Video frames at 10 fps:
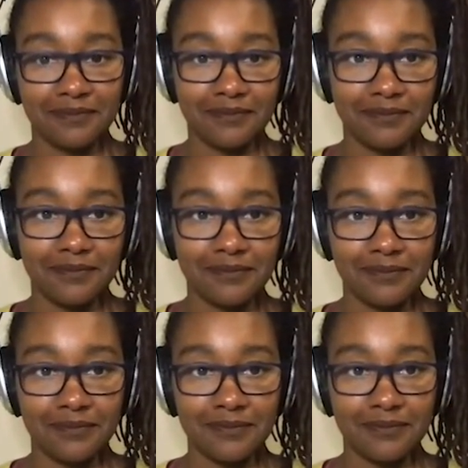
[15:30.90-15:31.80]

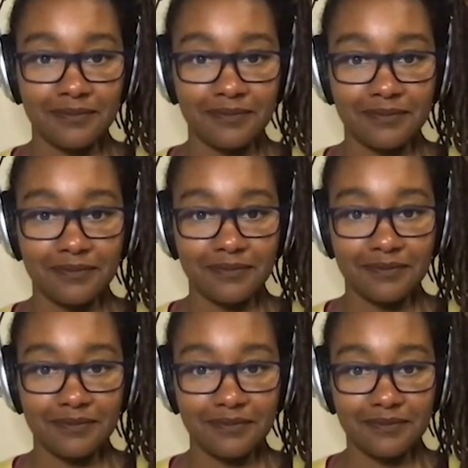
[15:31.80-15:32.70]

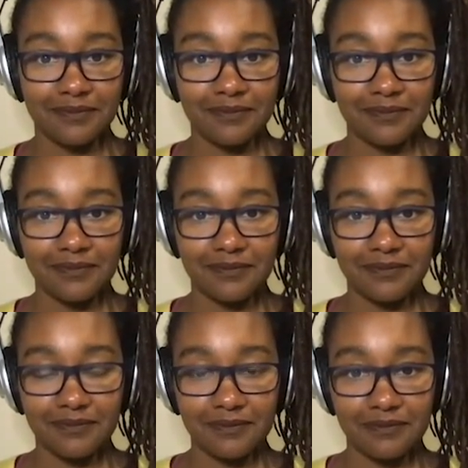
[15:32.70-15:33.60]

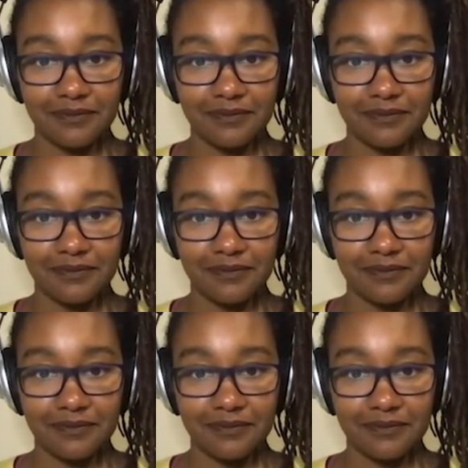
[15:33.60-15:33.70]
(not speaking)